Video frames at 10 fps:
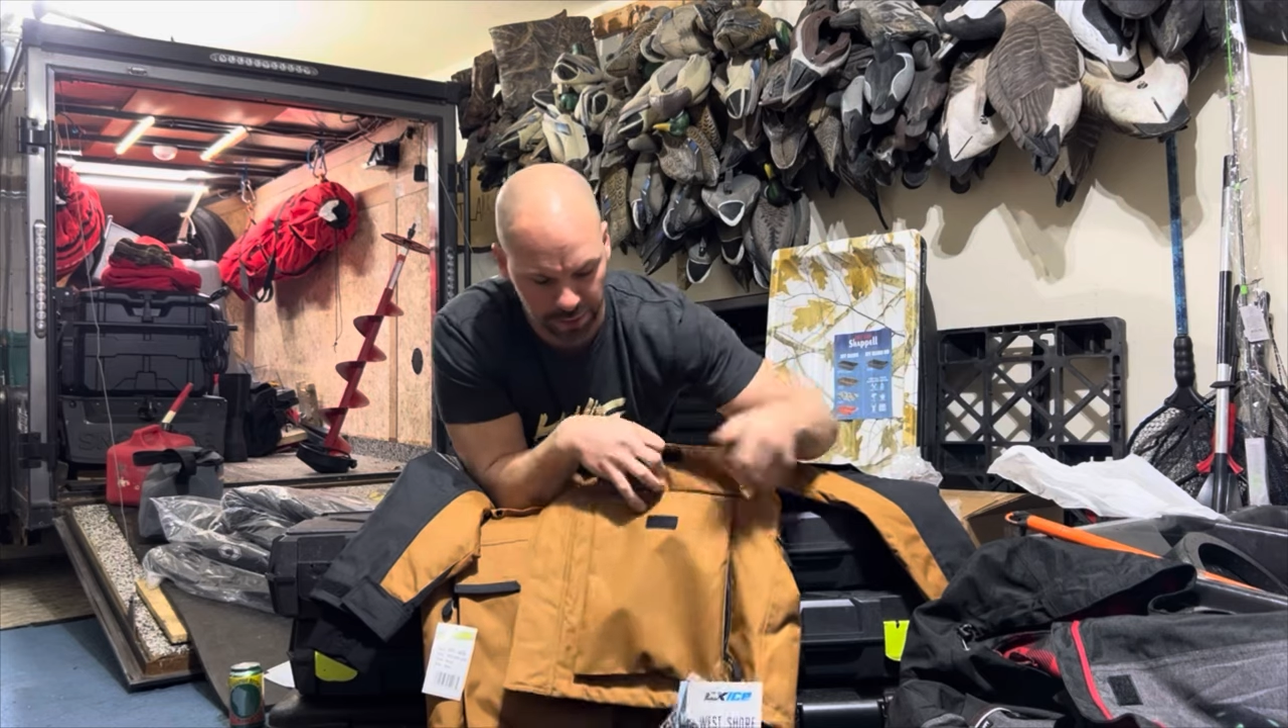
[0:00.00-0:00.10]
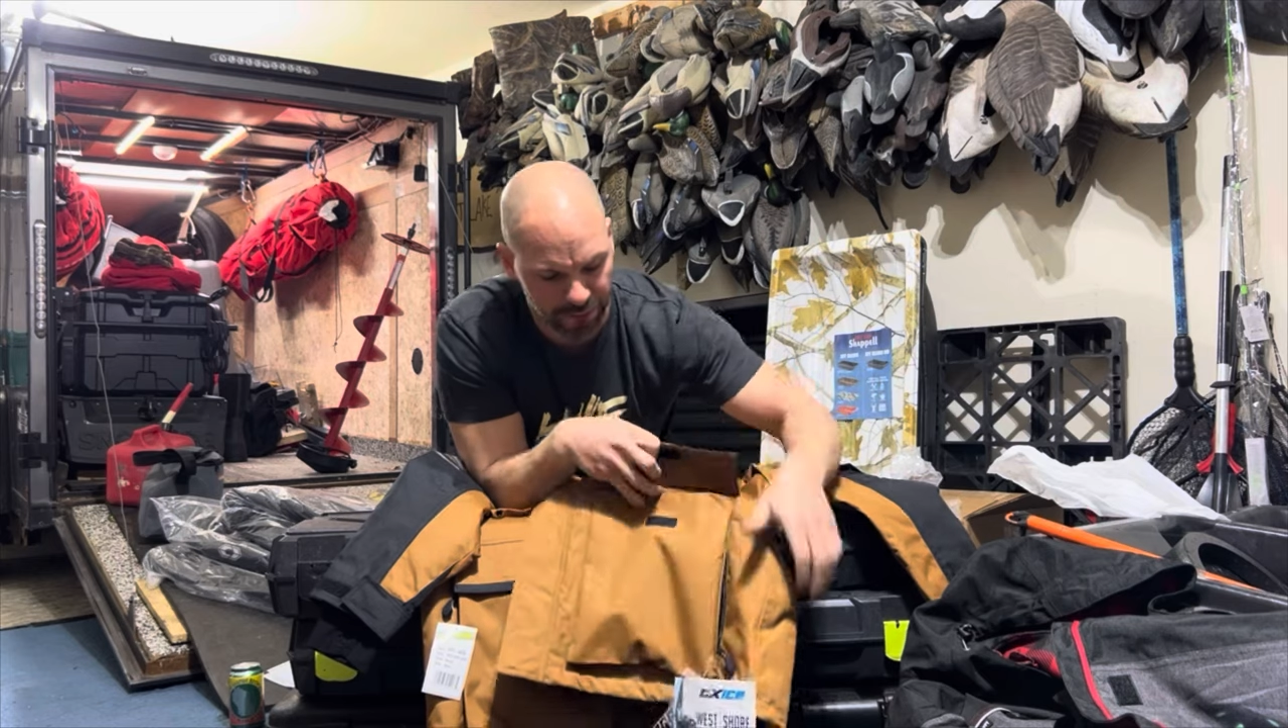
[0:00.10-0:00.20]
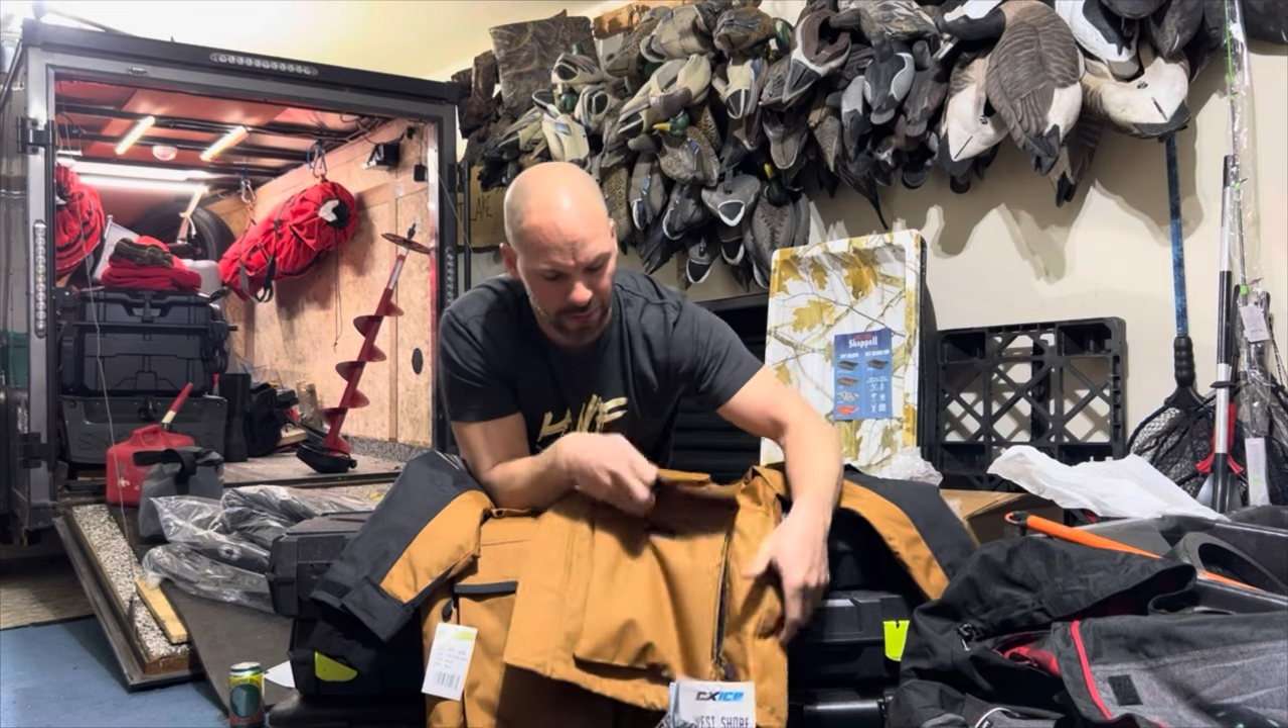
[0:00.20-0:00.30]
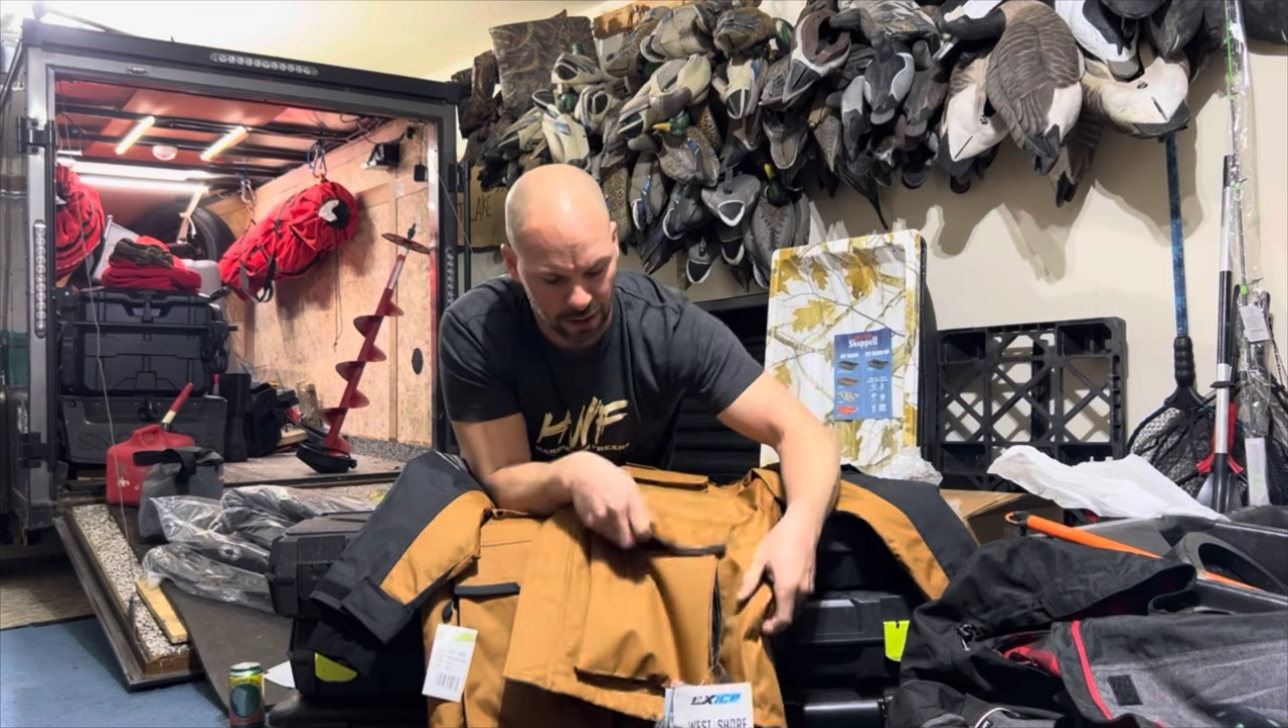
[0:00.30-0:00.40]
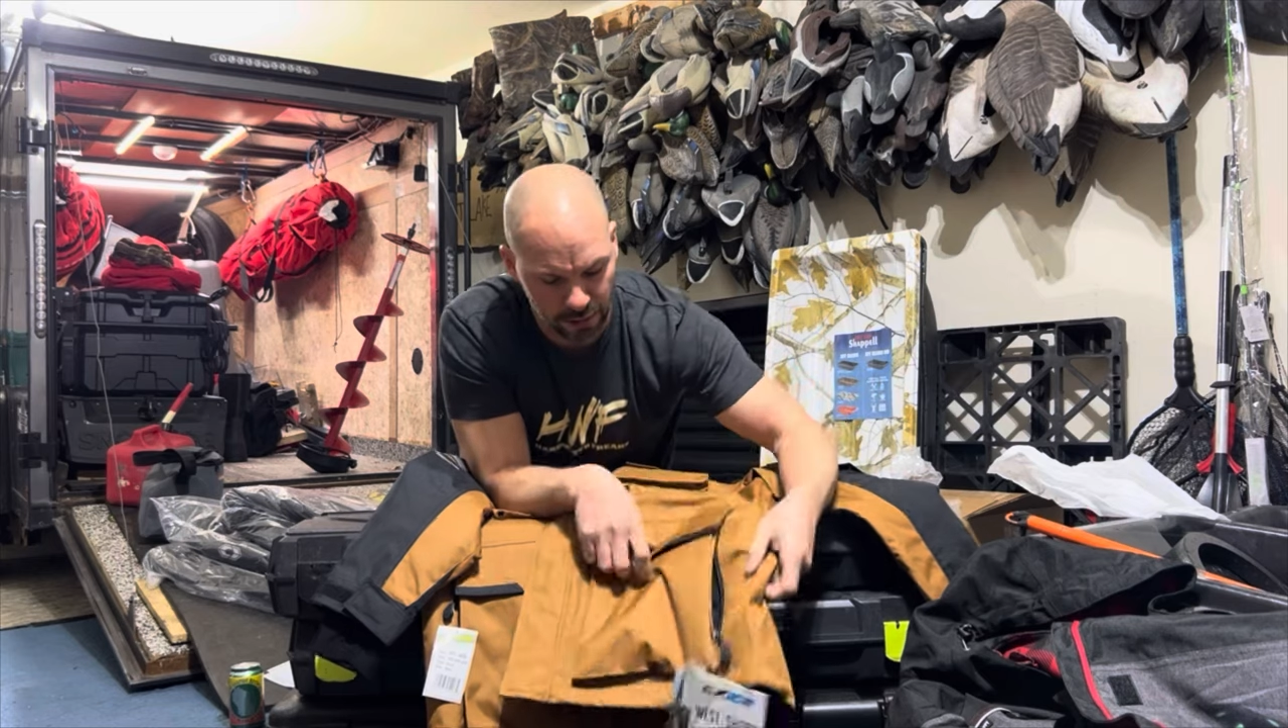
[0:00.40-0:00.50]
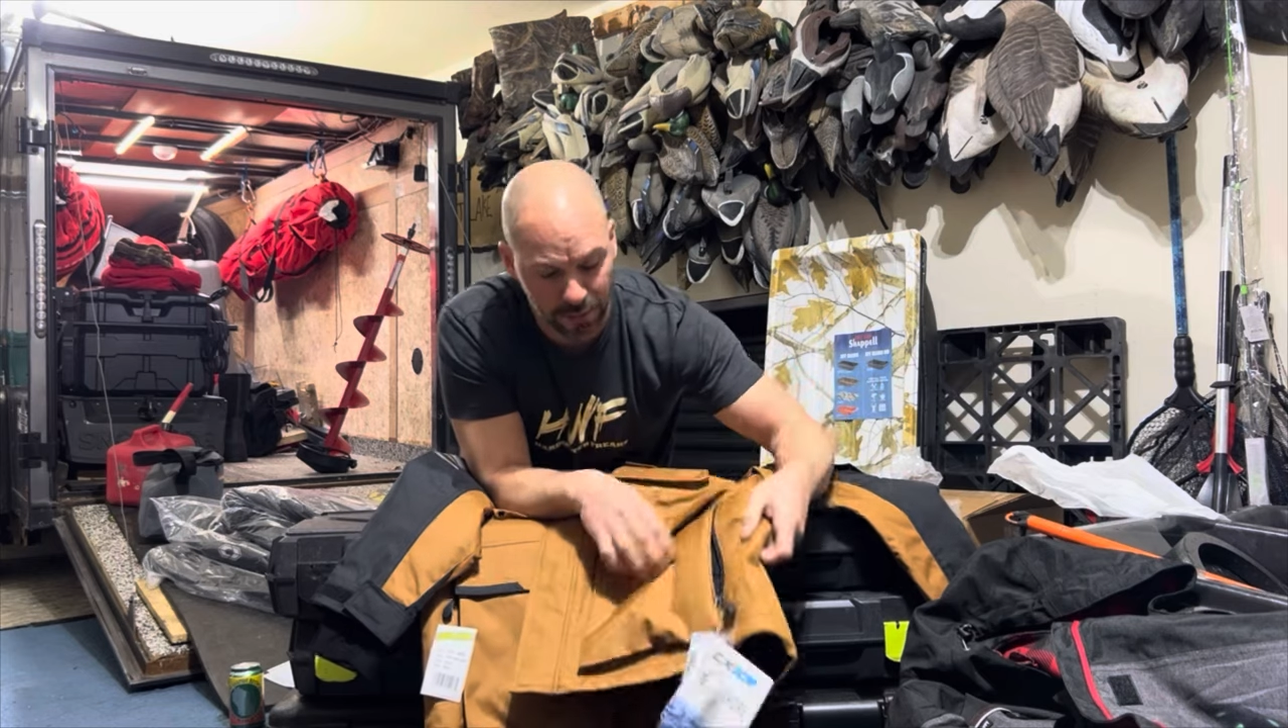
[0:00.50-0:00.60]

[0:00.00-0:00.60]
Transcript: the front,